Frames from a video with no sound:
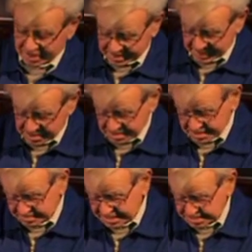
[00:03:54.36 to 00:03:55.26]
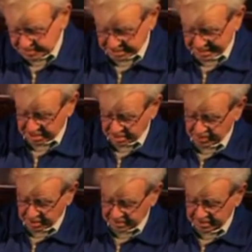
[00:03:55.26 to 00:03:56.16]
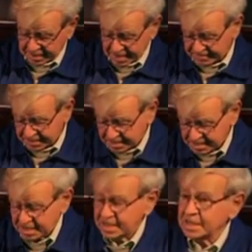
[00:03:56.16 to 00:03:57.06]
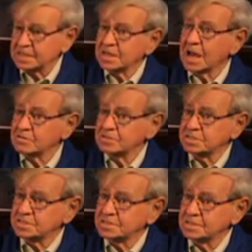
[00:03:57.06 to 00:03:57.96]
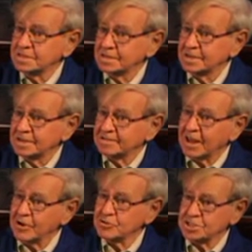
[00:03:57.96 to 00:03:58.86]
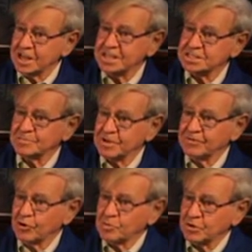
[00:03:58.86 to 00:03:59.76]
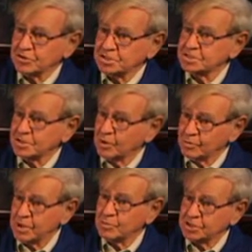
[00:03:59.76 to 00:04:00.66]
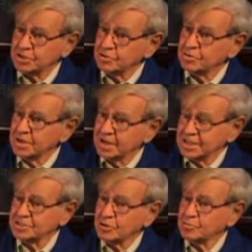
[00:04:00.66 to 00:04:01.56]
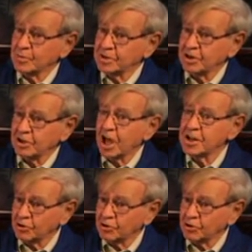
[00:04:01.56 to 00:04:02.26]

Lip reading: And then this particular block that I have here is a house. And the house needs to be foremost. So what we would do is cut what we call an